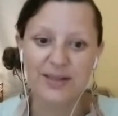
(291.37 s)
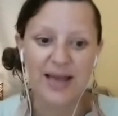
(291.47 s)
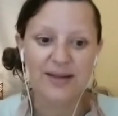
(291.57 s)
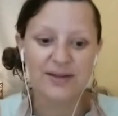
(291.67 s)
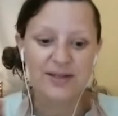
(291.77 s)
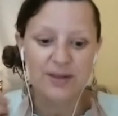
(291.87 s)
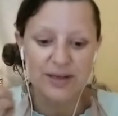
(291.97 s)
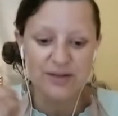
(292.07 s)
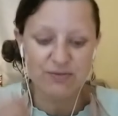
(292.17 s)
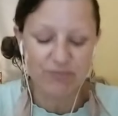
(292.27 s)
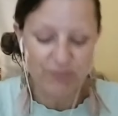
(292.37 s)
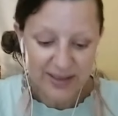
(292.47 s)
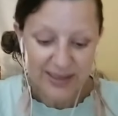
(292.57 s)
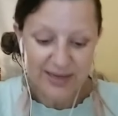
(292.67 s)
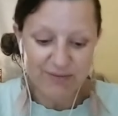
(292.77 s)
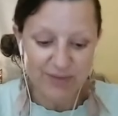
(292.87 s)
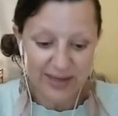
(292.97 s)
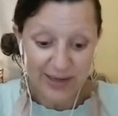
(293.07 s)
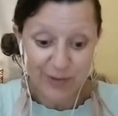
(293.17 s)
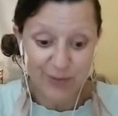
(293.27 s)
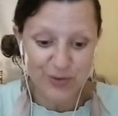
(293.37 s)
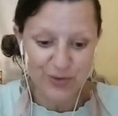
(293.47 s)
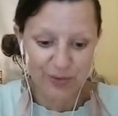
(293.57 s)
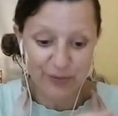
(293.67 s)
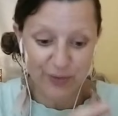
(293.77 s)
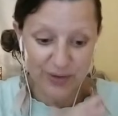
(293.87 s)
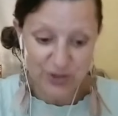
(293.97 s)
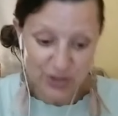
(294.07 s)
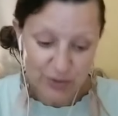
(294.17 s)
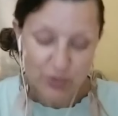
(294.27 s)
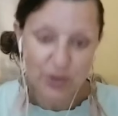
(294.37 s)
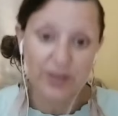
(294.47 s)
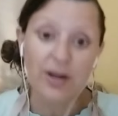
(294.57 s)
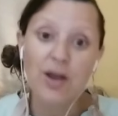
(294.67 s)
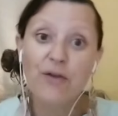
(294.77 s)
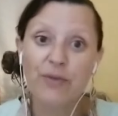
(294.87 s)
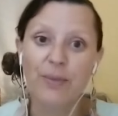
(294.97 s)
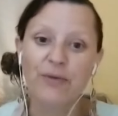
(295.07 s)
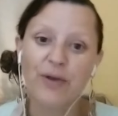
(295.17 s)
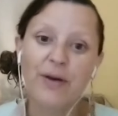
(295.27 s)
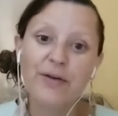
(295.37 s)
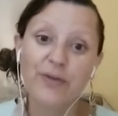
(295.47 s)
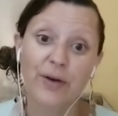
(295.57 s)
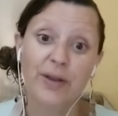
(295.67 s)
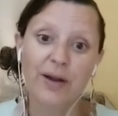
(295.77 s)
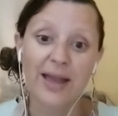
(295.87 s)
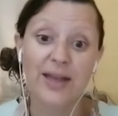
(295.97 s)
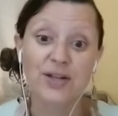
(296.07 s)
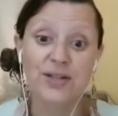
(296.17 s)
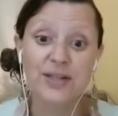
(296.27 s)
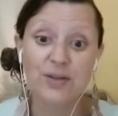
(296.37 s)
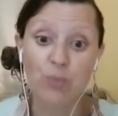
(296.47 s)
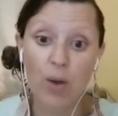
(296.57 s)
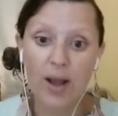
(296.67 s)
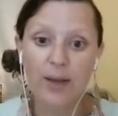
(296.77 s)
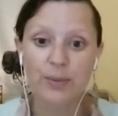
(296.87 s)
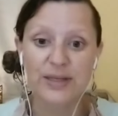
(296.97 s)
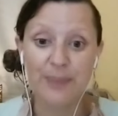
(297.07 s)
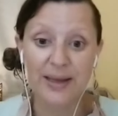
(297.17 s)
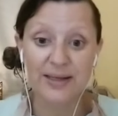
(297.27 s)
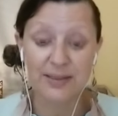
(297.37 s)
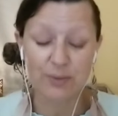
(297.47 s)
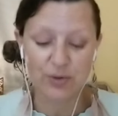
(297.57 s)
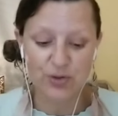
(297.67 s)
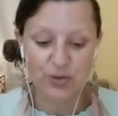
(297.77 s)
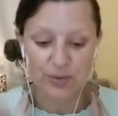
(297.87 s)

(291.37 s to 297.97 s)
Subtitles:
And so it's really, really crucial that for our children from a very, very young age, this is why we spend in Montessori